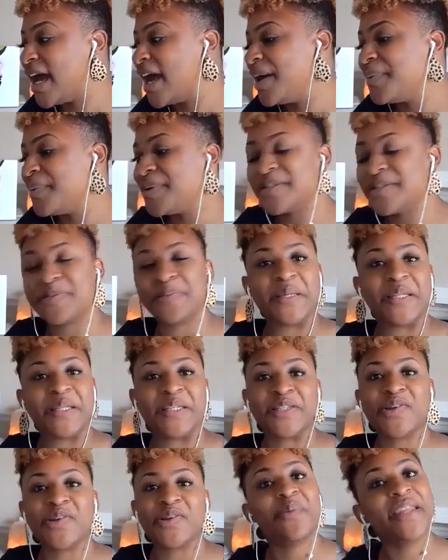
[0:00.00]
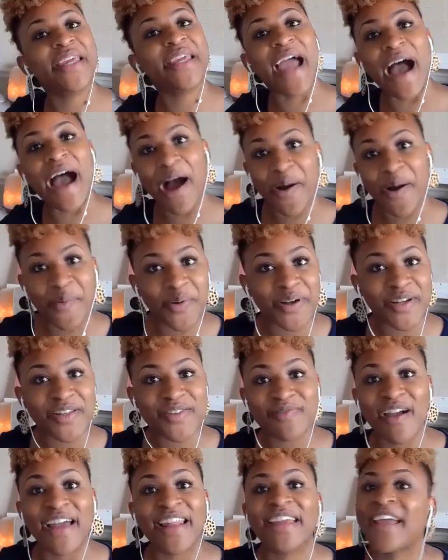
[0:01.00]
I would spend so many hours
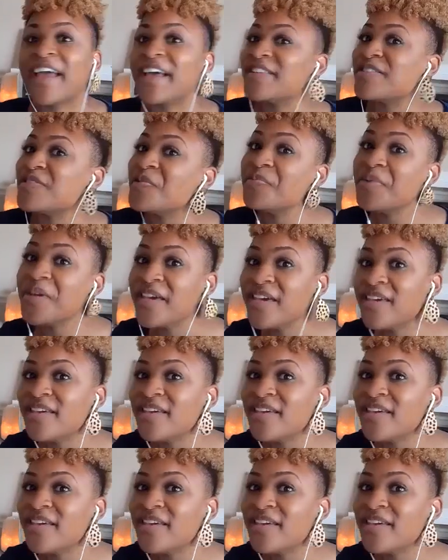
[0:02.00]
writing SOPs.